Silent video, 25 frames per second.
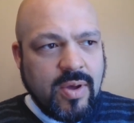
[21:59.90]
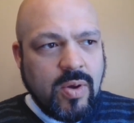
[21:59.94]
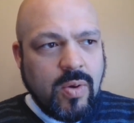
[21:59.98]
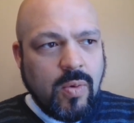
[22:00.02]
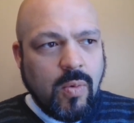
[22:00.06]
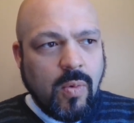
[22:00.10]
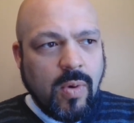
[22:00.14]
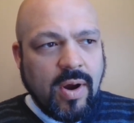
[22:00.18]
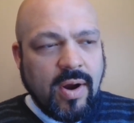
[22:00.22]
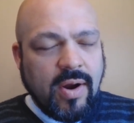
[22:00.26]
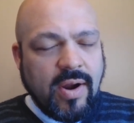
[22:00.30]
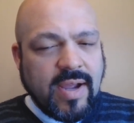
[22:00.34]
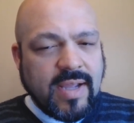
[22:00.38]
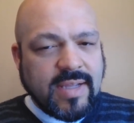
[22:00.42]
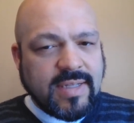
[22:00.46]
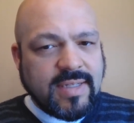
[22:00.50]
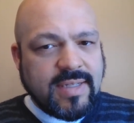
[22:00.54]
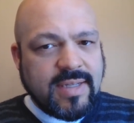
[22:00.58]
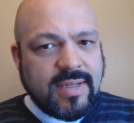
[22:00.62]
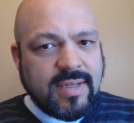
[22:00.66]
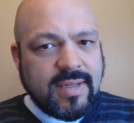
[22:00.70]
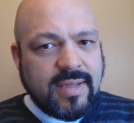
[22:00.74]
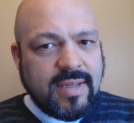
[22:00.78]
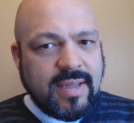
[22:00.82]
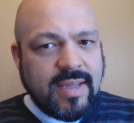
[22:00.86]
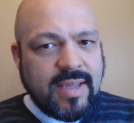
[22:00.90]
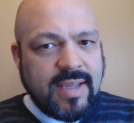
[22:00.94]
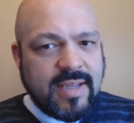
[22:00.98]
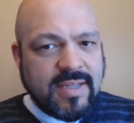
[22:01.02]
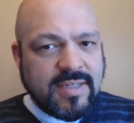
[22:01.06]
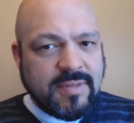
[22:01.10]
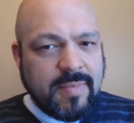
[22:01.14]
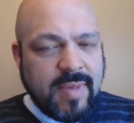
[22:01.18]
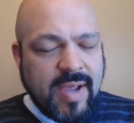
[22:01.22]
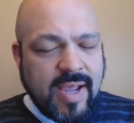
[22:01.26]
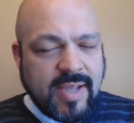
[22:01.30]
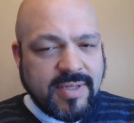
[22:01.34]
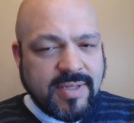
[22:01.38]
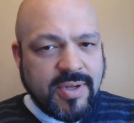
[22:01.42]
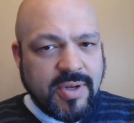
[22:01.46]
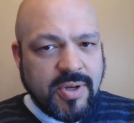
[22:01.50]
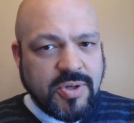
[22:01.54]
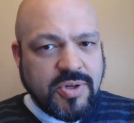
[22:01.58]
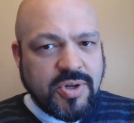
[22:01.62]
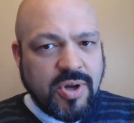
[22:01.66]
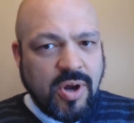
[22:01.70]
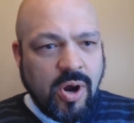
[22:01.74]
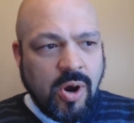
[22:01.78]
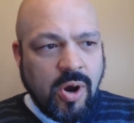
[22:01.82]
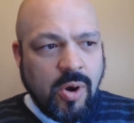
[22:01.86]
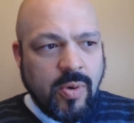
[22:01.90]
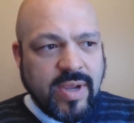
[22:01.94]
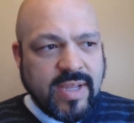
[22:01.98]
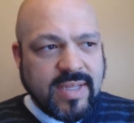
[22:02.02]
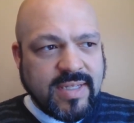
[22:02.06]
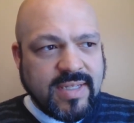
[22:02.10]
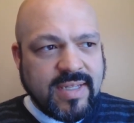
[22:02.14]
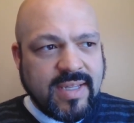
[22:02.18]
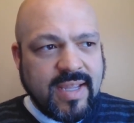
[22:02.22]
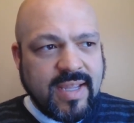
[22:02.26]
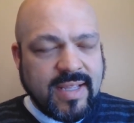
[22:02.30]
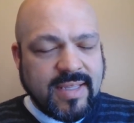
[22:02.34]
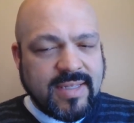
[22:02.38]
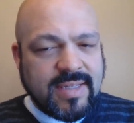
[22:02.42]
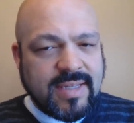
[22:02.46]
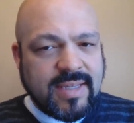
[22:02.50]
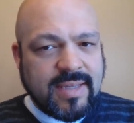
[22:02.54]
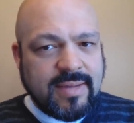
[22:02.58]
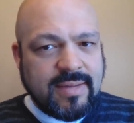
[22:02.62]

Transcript: whereas his message always gets